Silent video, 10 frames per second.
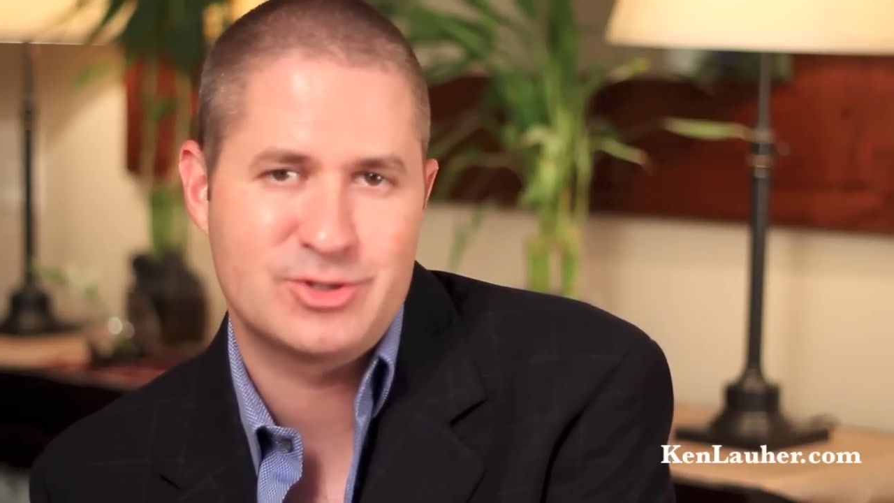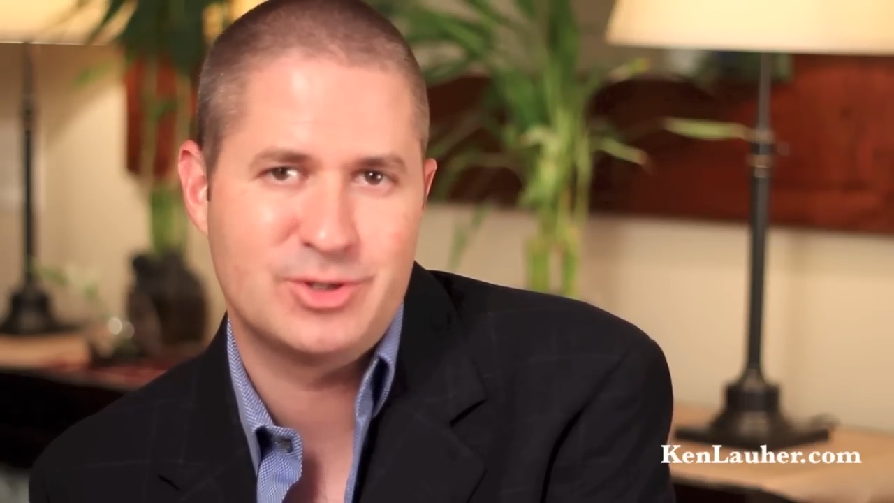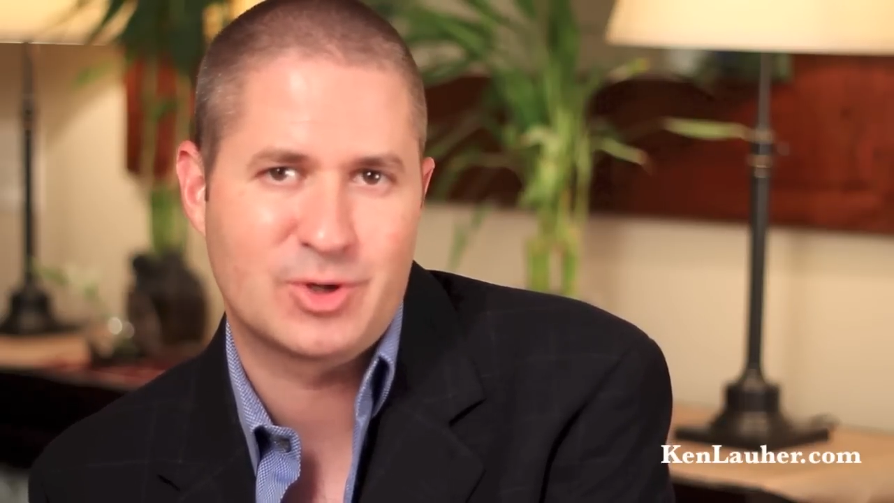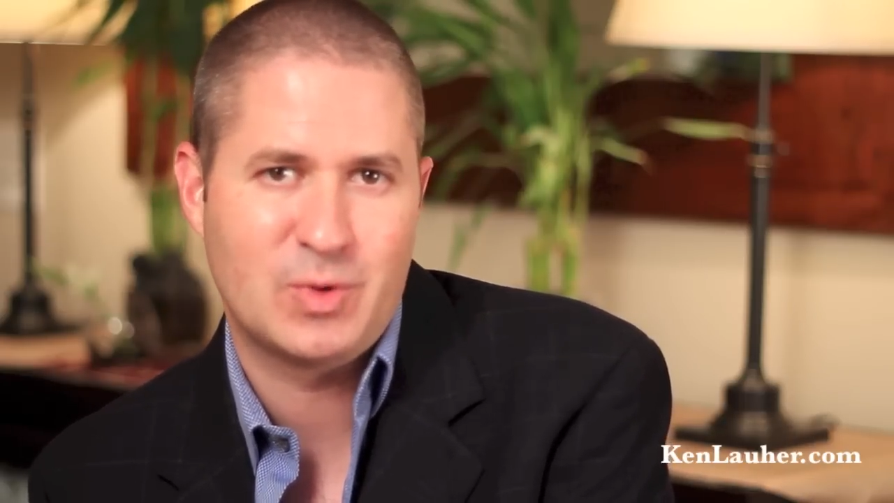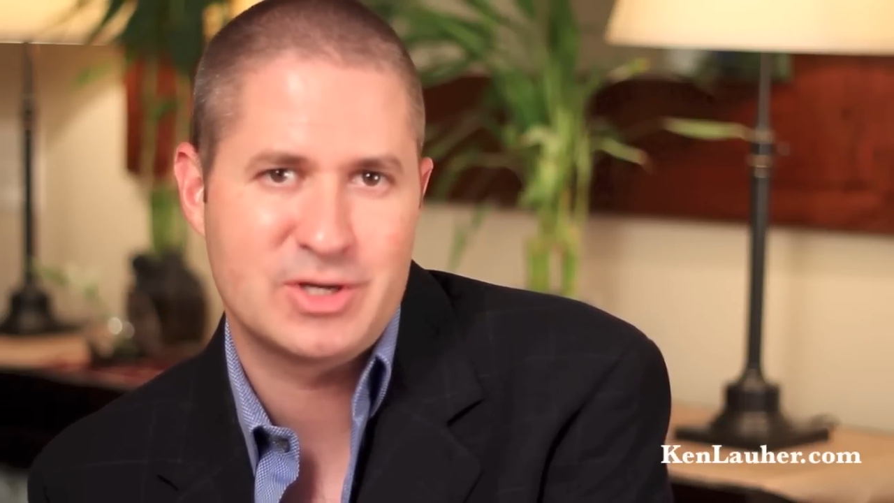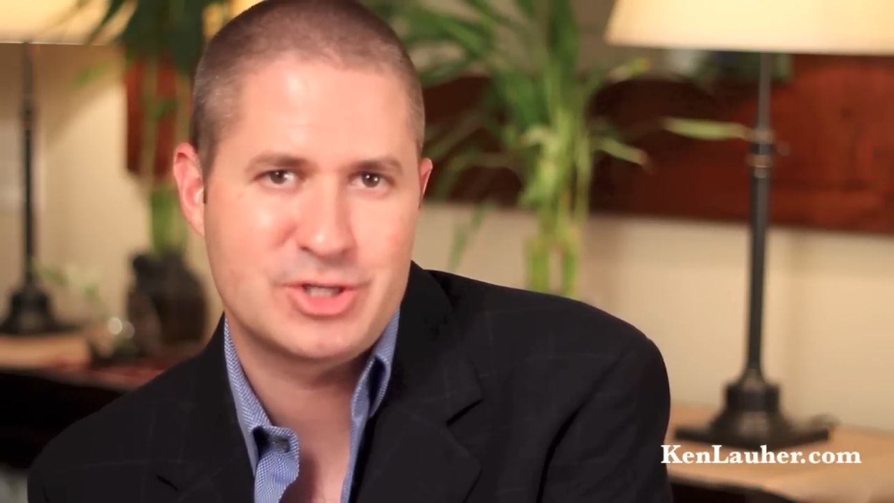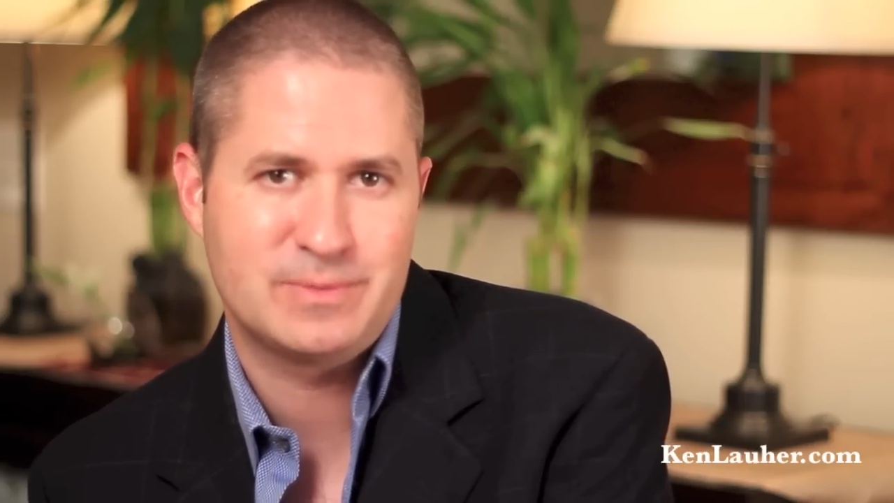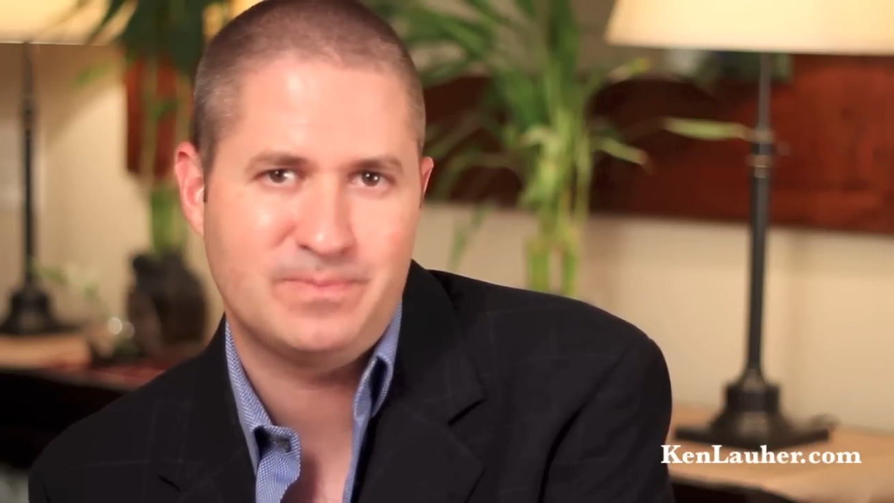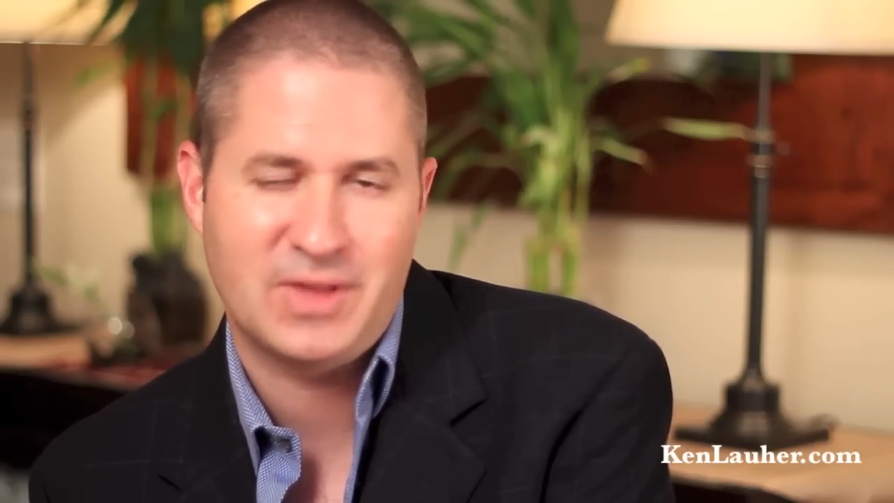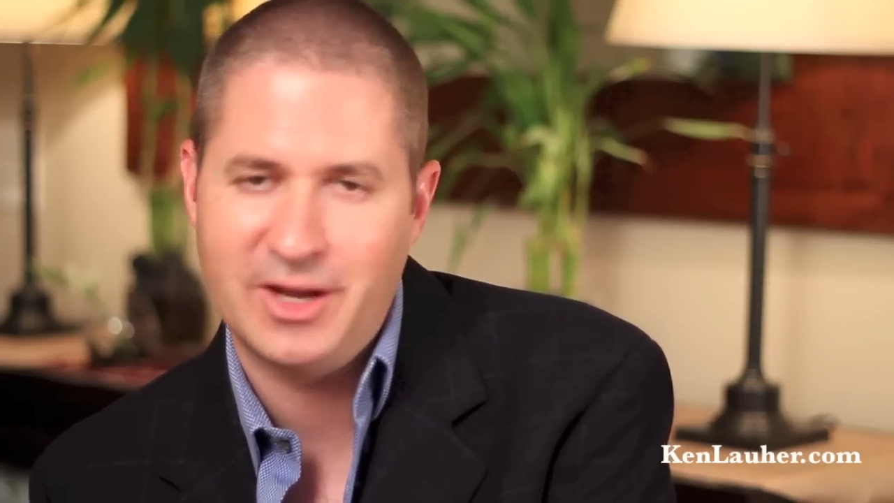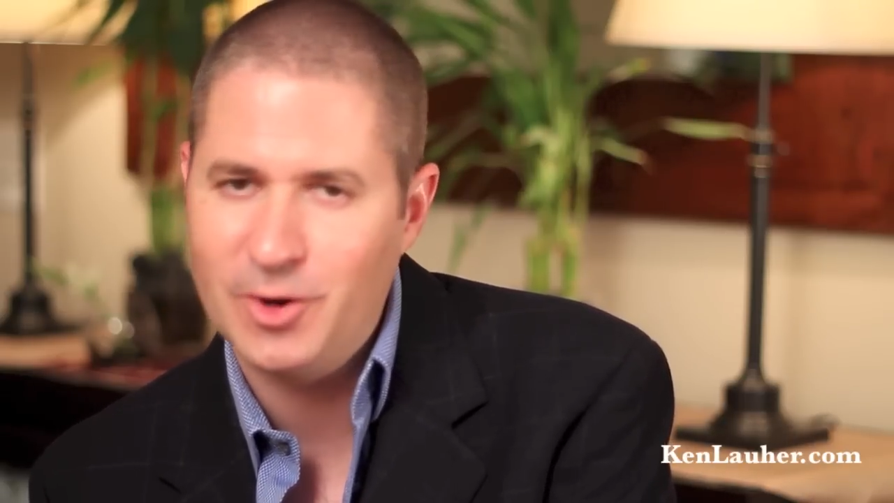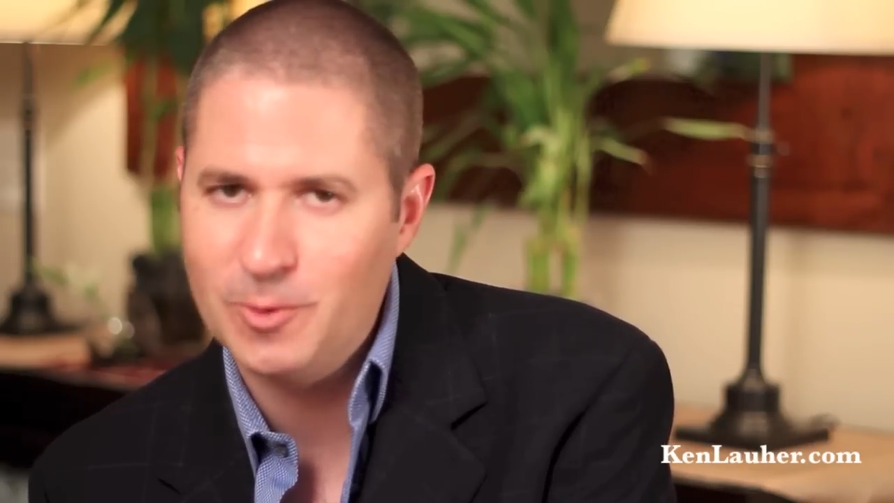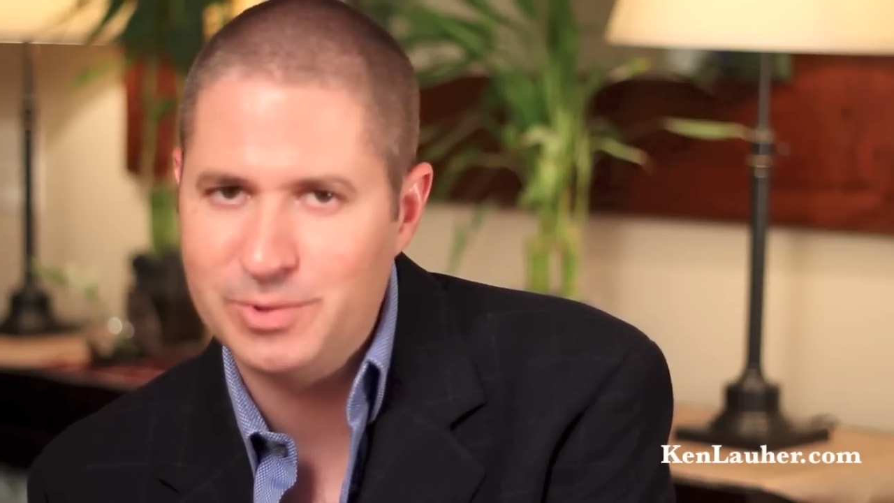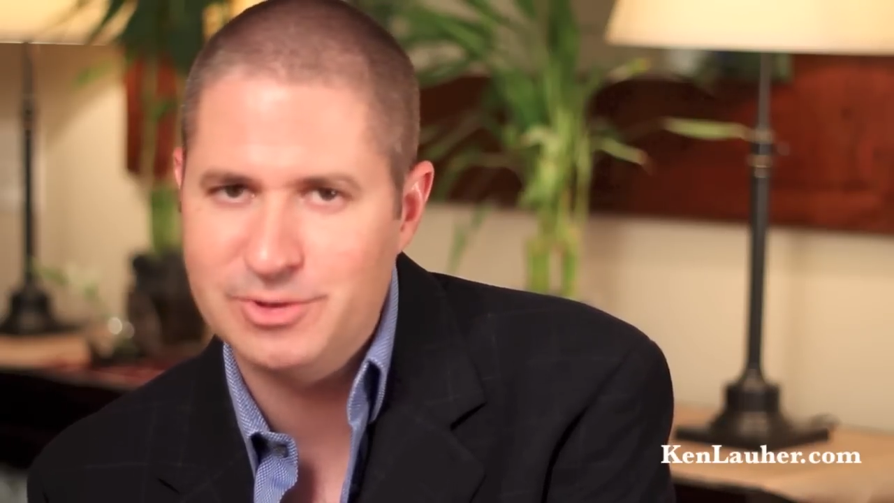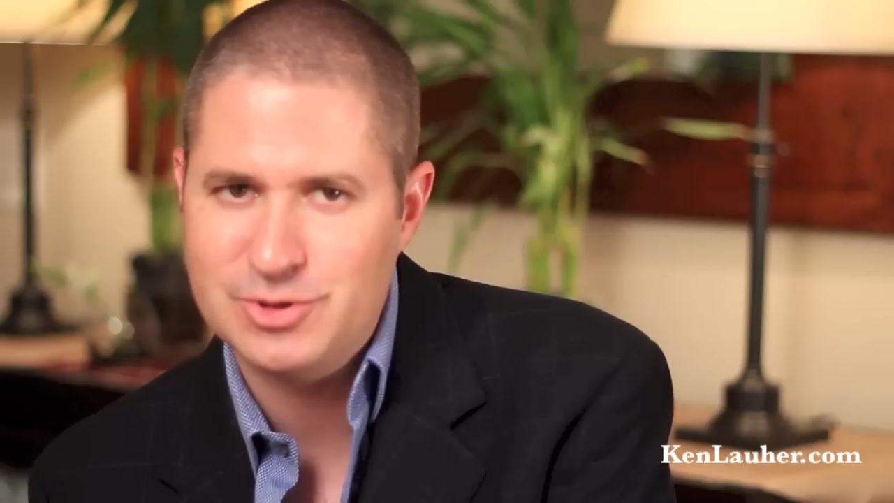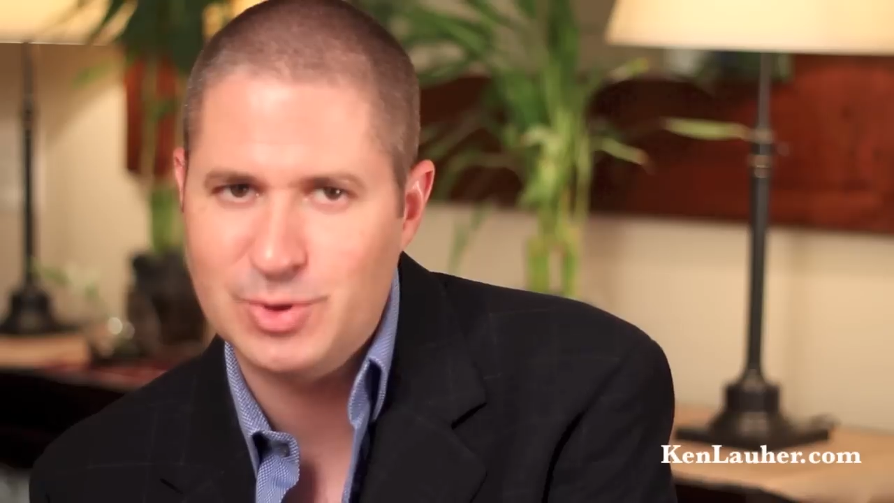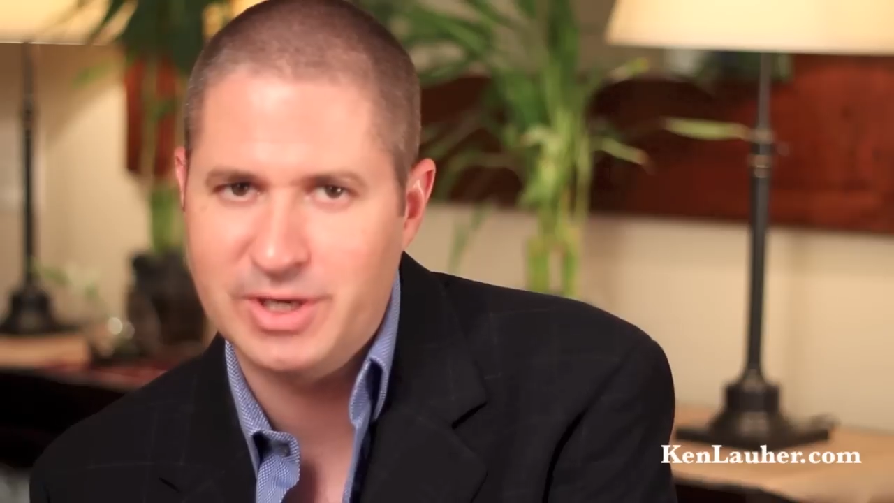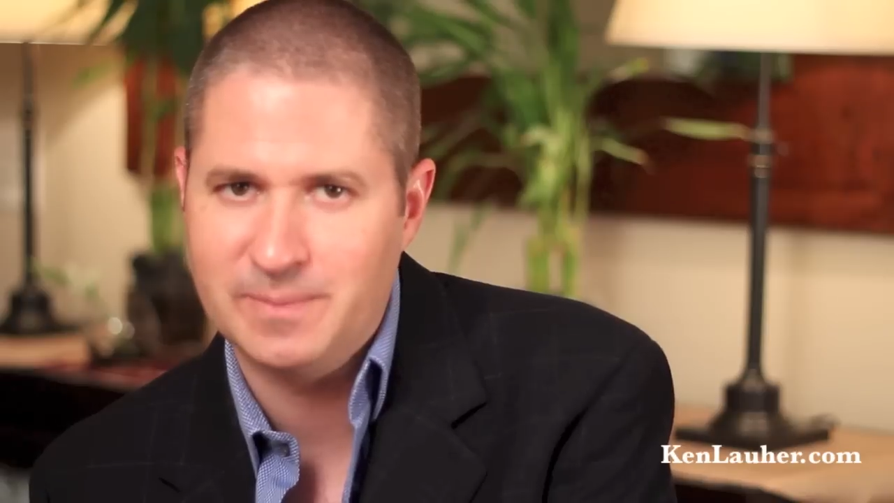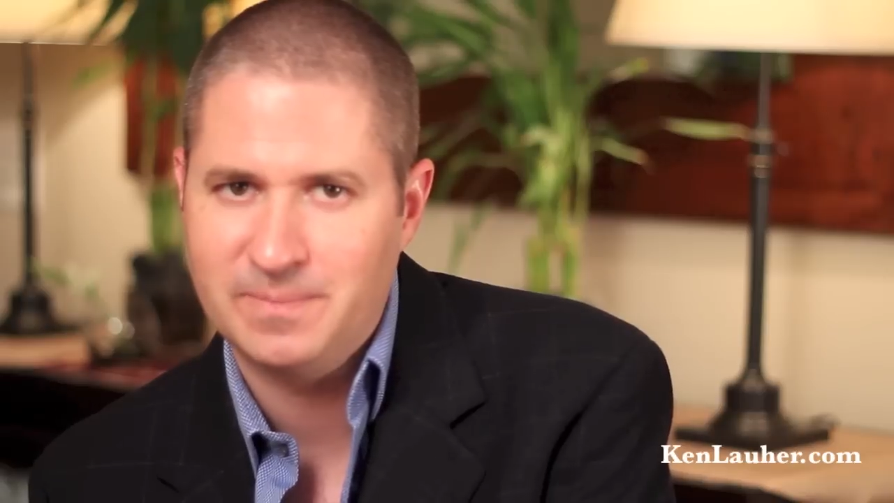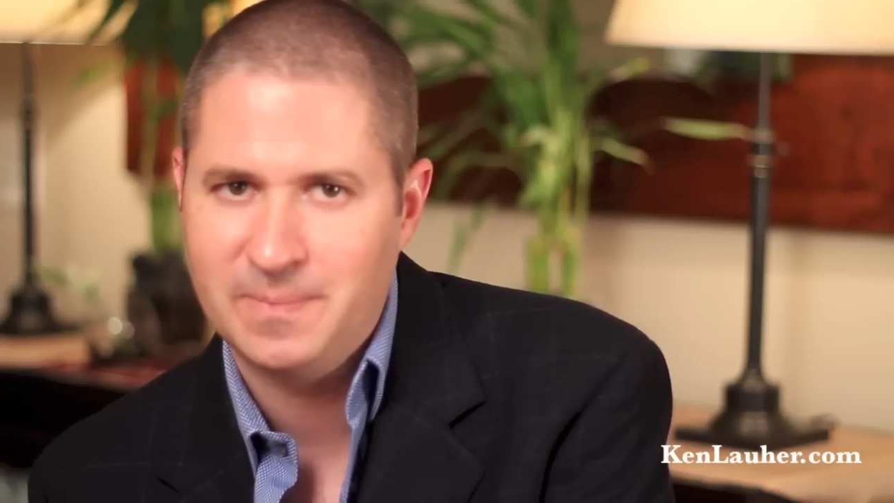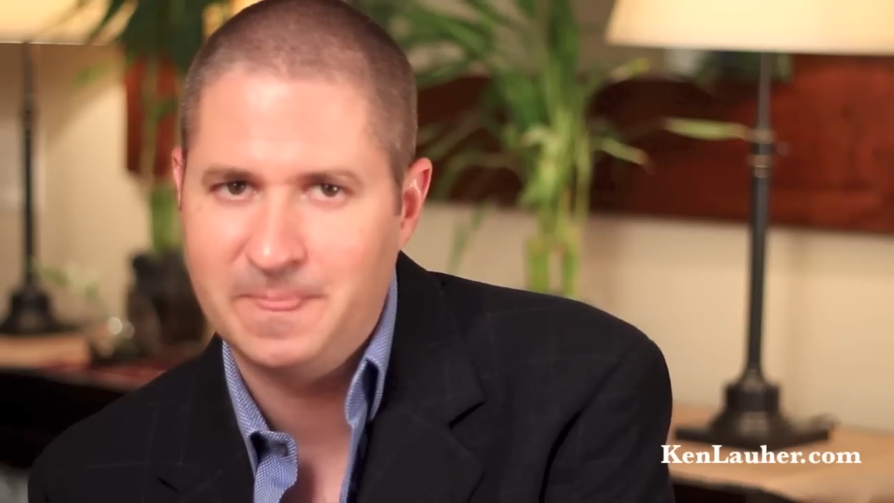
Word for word: to your question. I hope you enjoyed it.